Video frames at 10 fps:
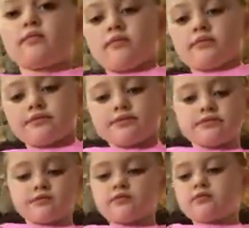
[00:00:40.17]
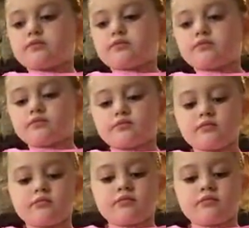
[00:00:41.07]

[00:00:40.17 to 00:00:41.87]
laid out that you want to use.